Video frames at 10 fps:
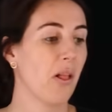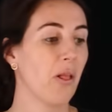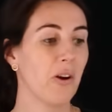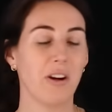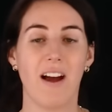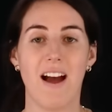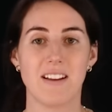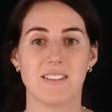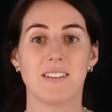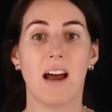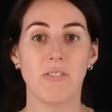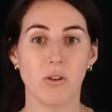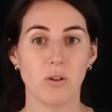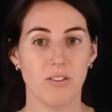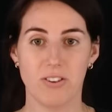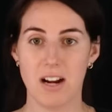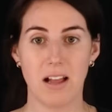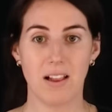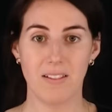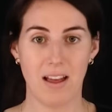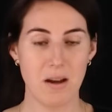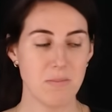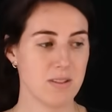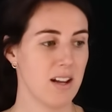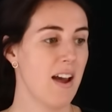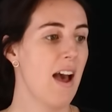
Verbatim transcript: look at several different LLMs